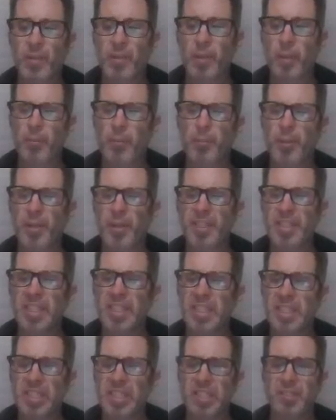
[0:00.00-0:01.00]

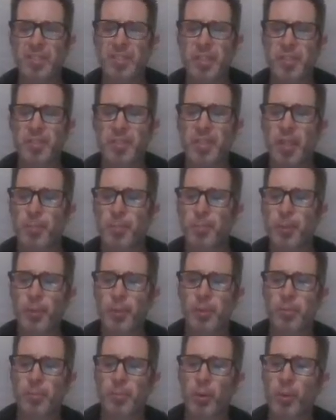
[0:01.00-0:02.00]
But if it's not
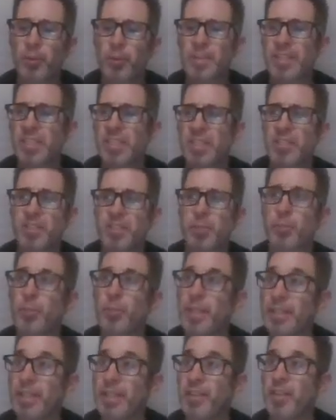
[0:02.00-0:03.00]
pure and potent and it doesn't
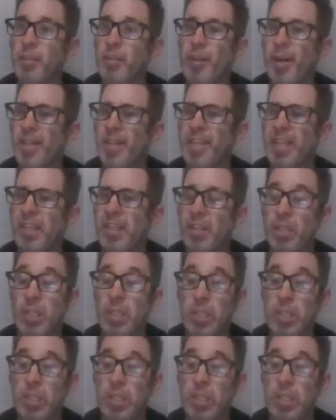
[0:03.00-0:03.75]
break down in the body,